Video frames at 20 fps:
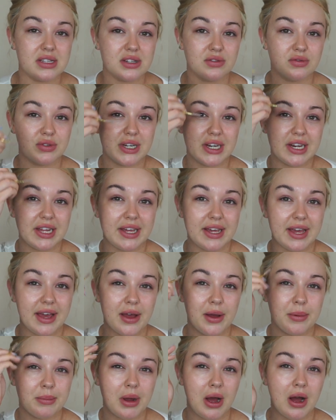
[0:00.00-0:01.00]
to really get
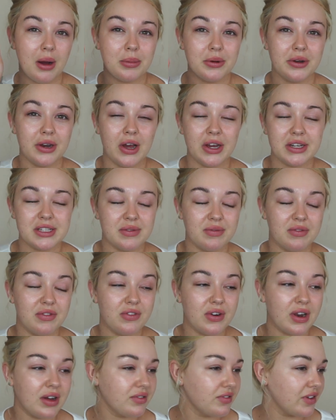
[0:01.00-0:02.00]
them up nice and
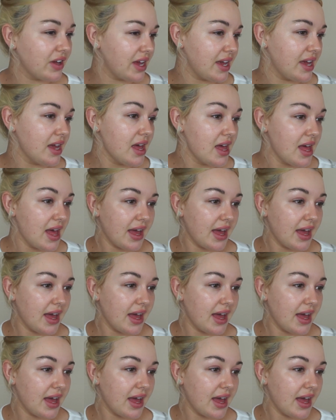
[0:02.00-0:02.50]
fluffy,